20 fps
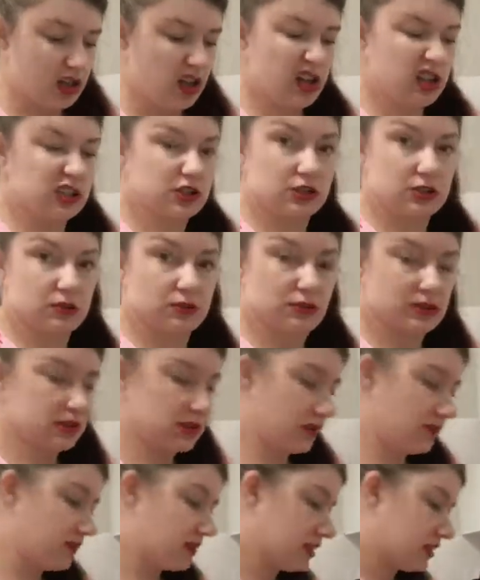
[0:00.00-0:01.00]
I just always
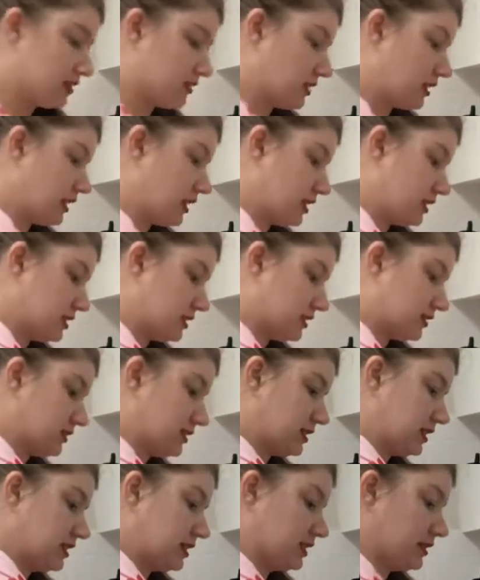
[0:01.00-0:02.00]
have this on hand so
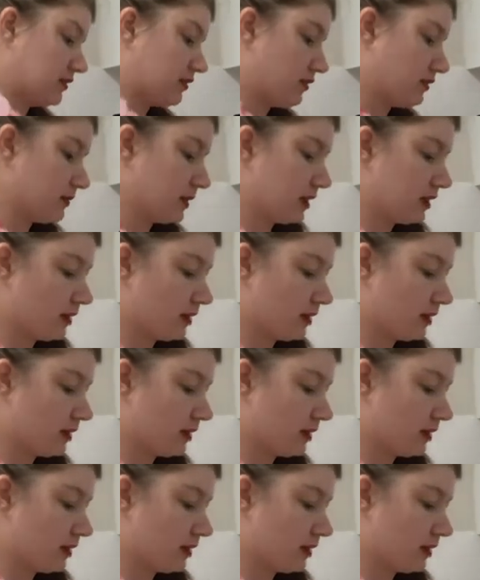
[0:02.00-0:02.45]
it's easier for me,